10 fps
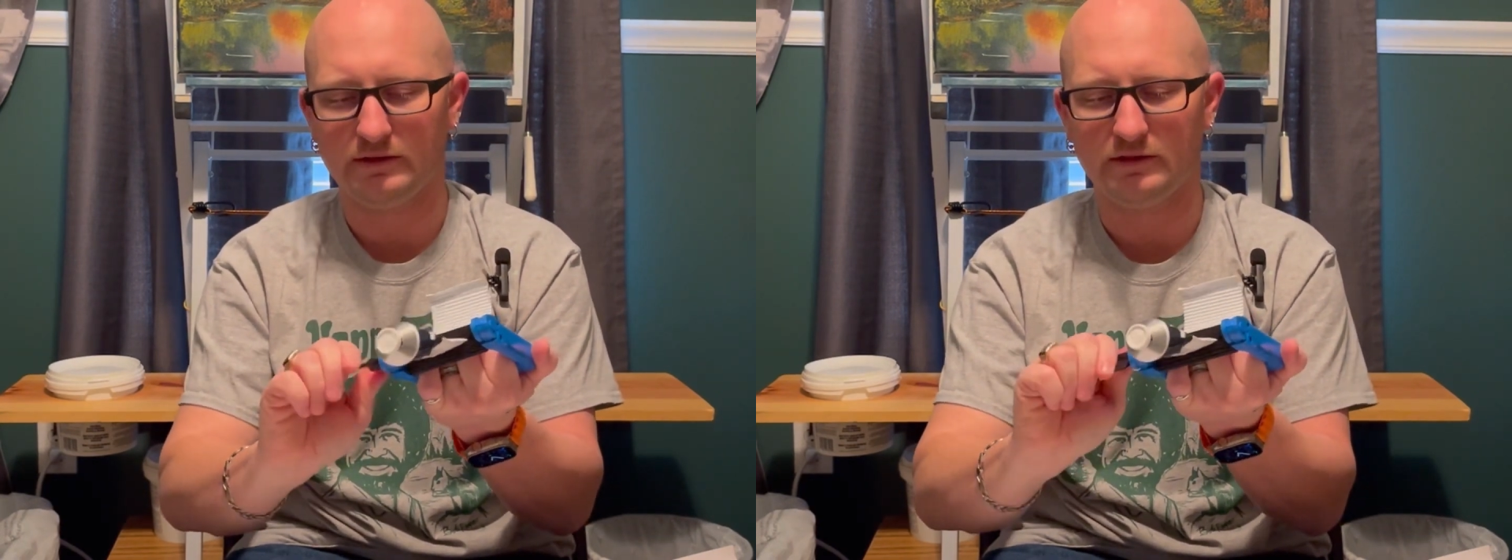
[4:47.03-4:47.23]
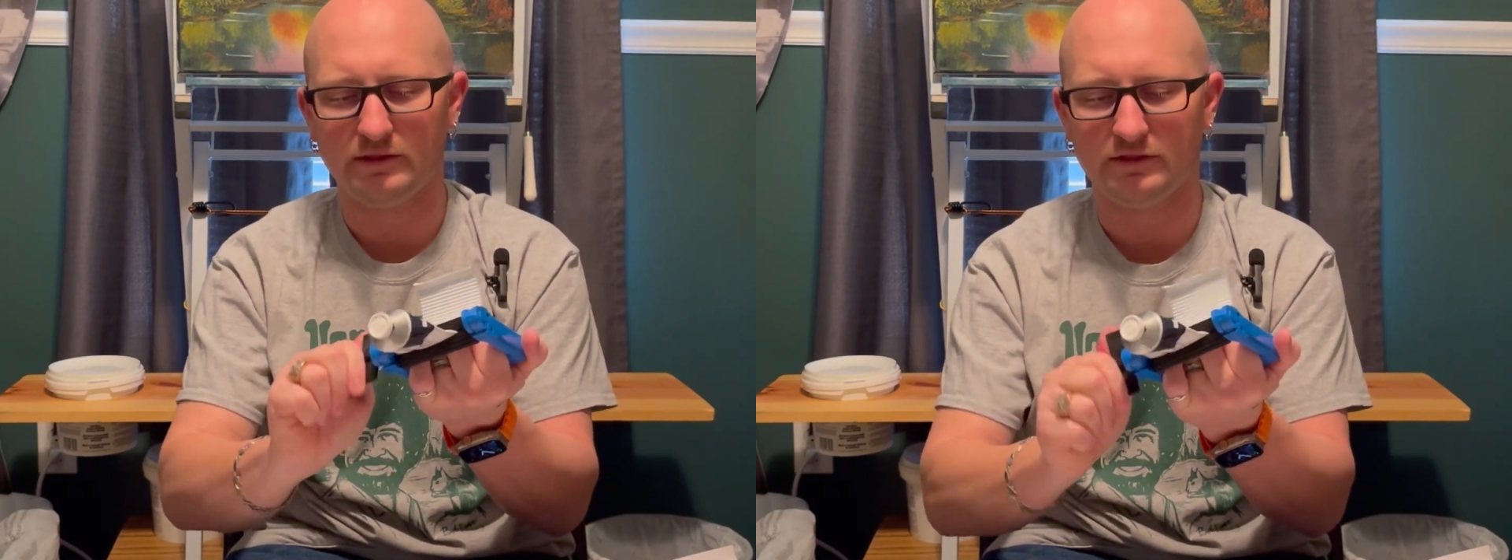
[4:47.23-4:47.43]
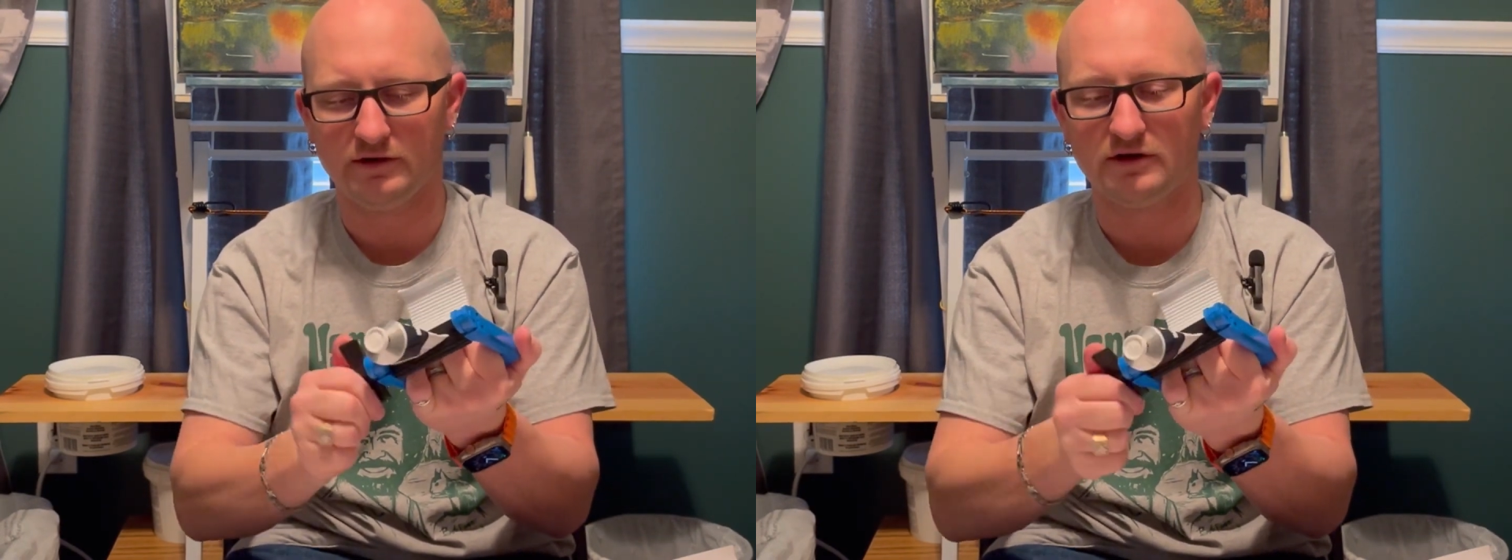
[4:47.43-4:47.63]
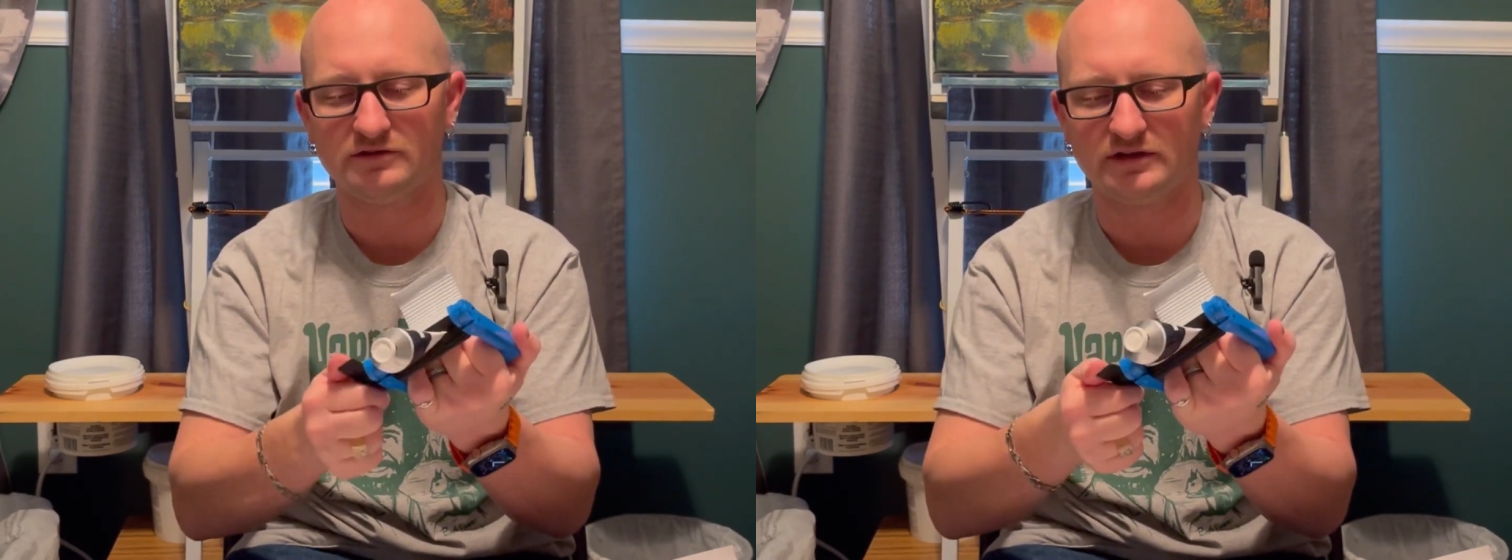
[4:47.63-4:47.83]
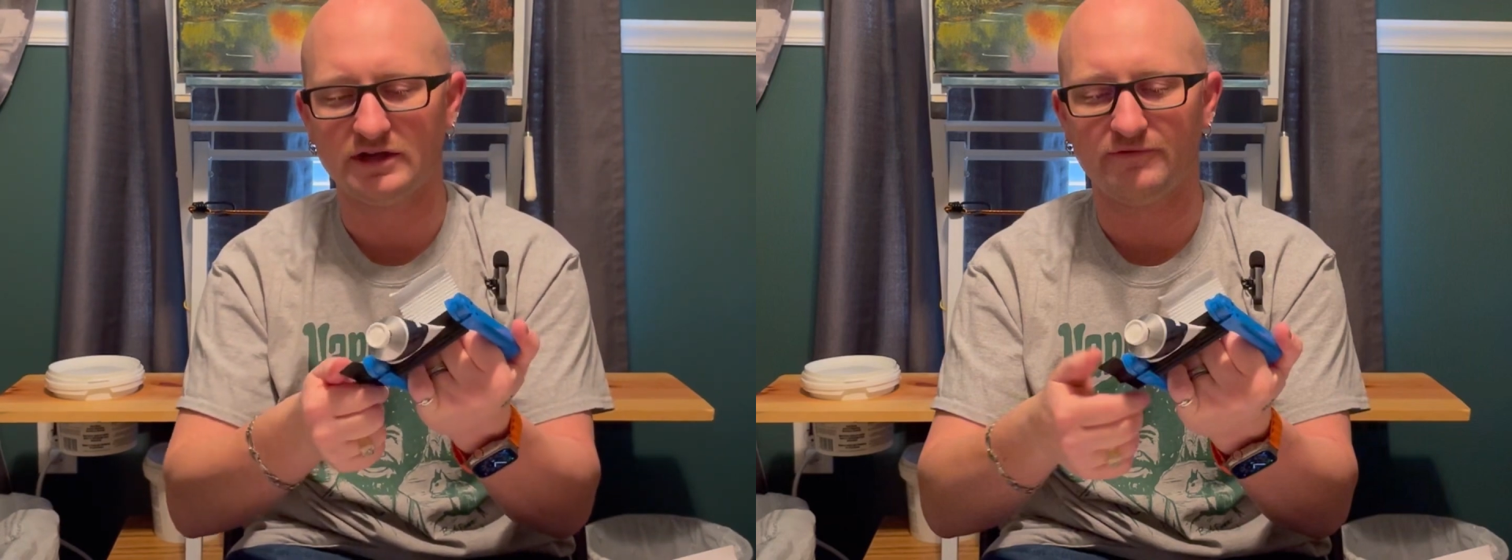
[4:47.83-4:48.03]
there is
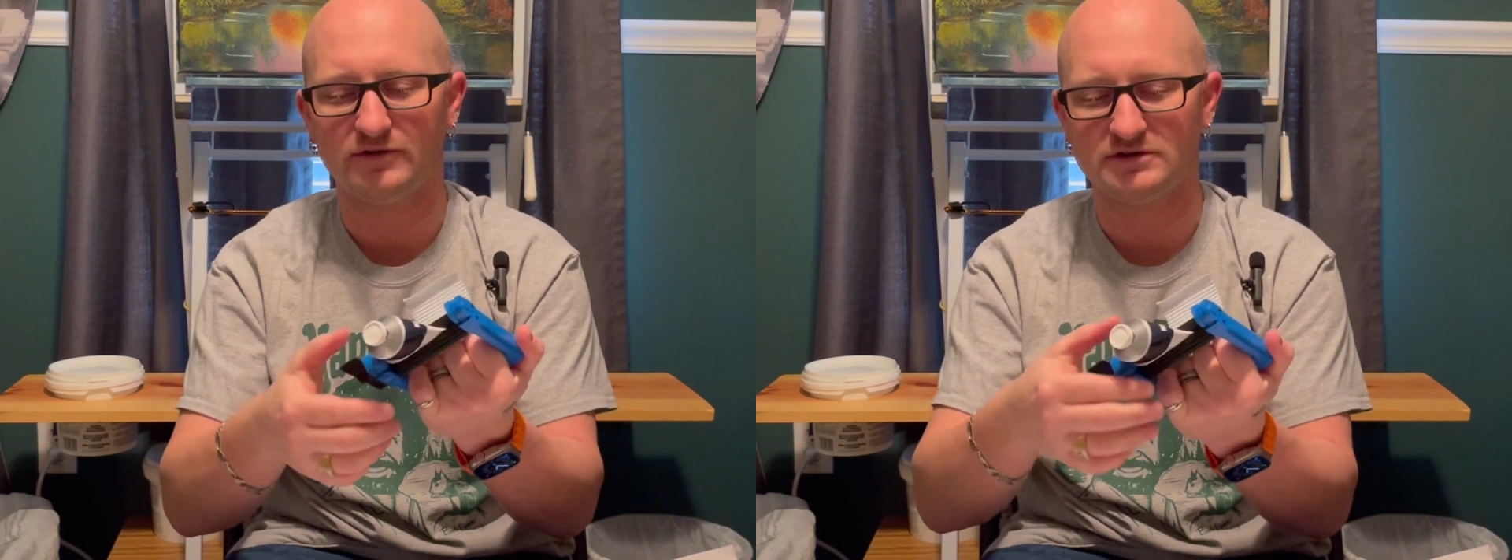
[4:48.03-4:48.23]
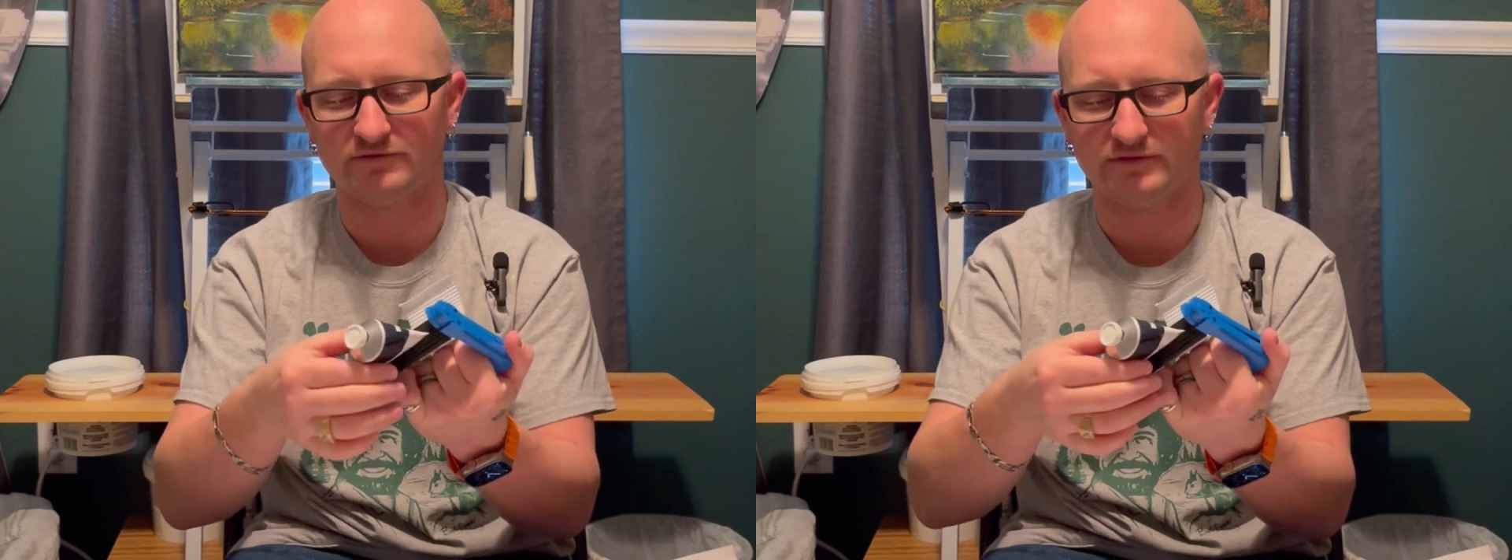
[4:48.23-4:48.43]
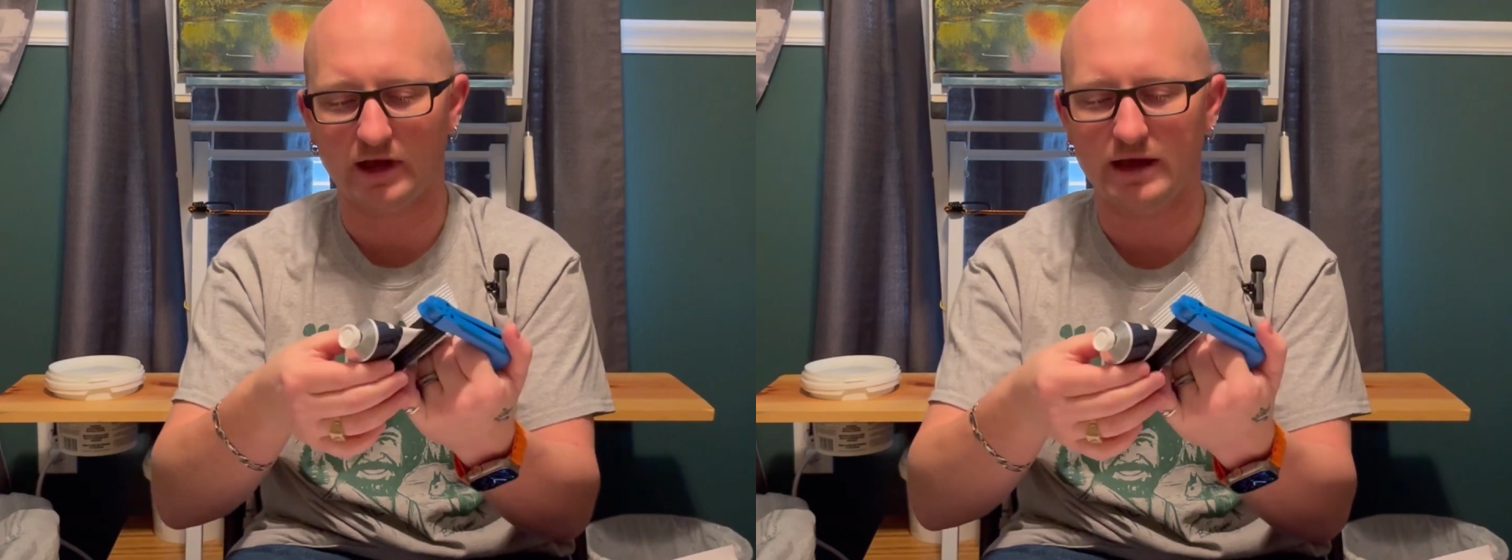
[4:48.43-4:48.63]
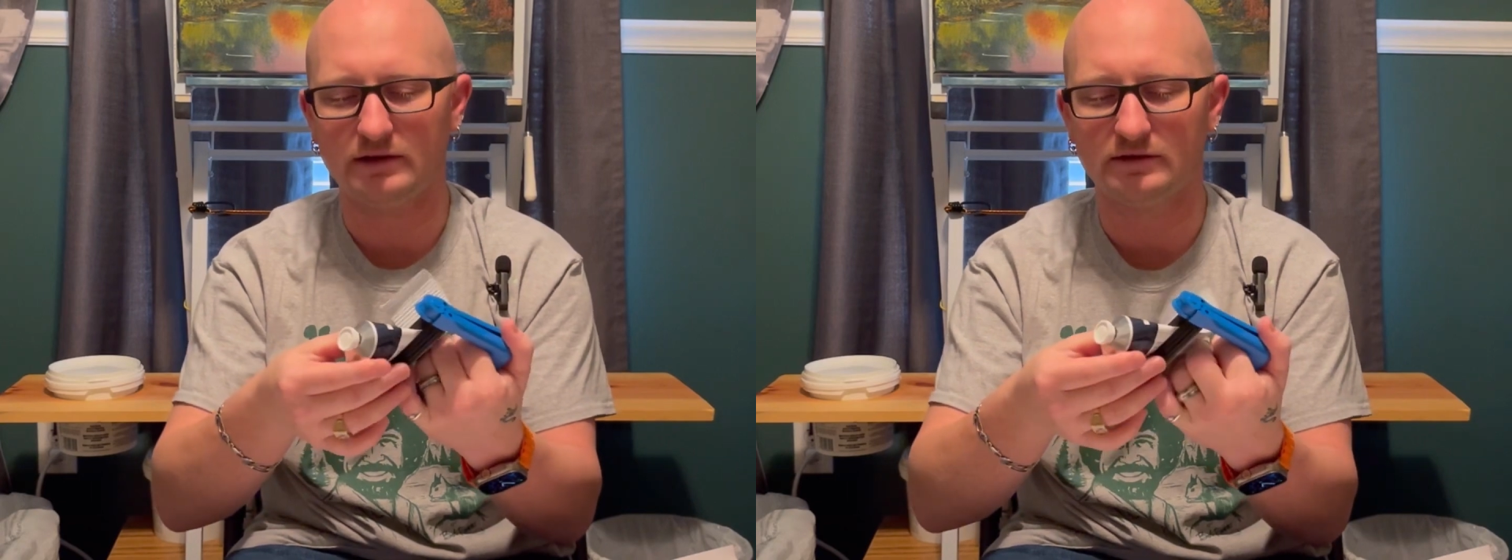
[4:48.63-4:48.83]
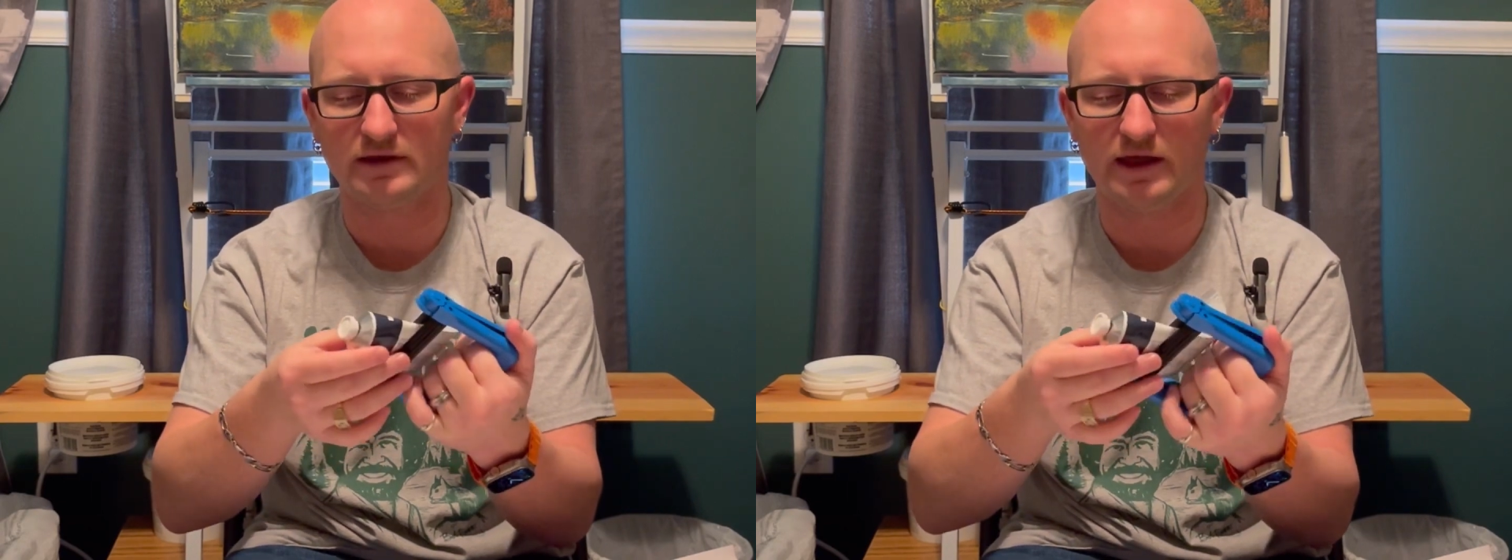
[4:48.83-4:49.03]
a difference of night
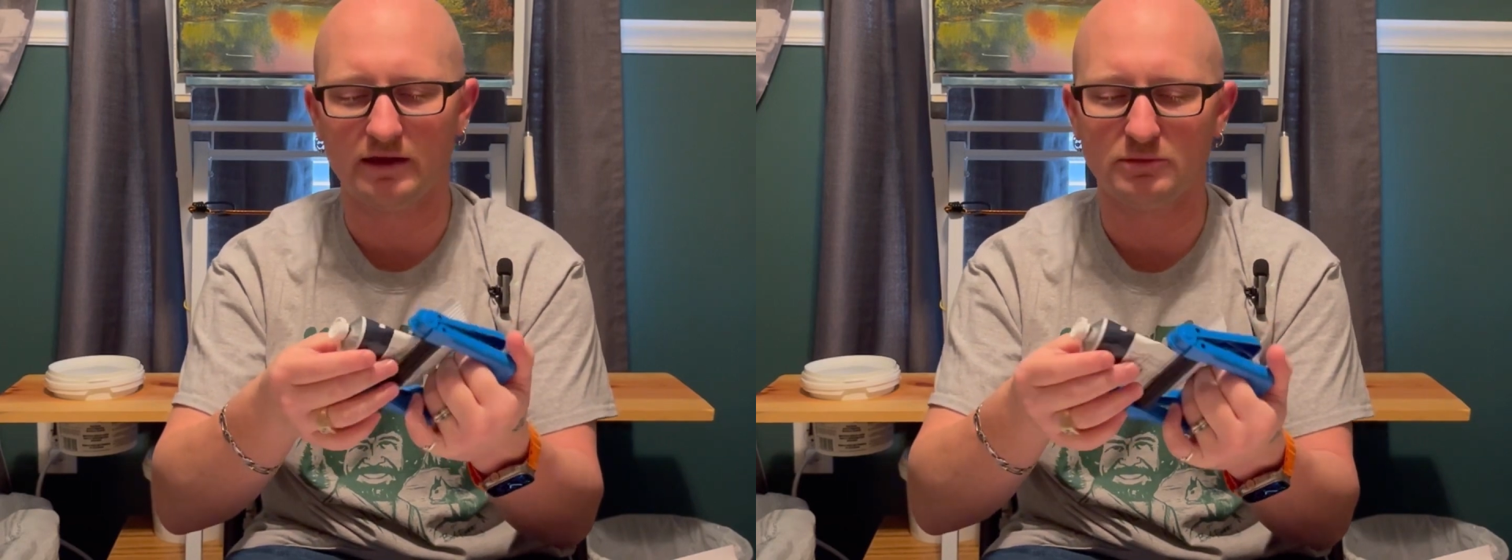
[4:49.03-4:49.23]
and day